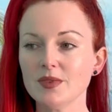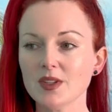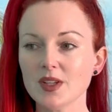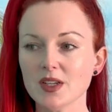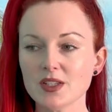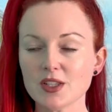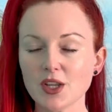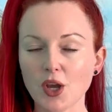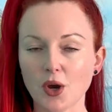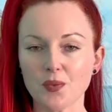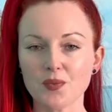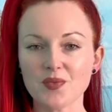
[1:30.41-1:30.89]

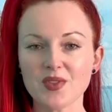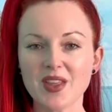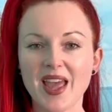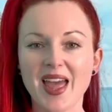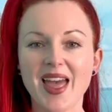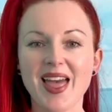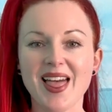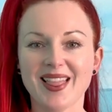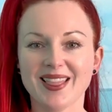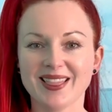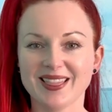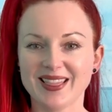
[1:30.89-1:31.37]
So
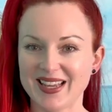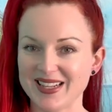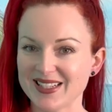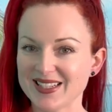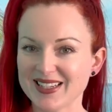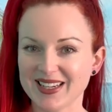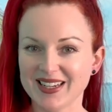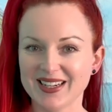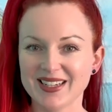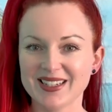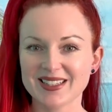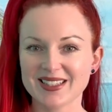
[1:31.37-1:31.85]
let's
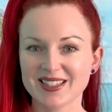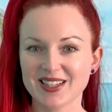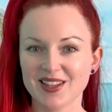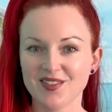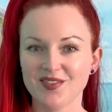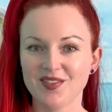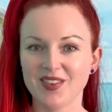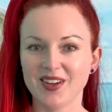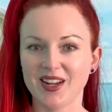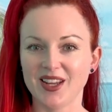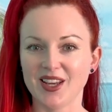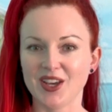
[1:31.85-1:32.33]
get into the
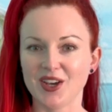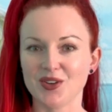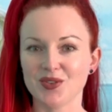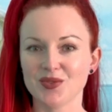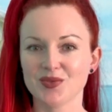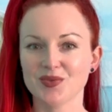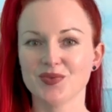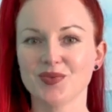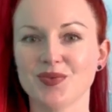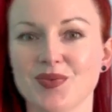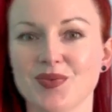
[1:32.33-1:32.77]
video.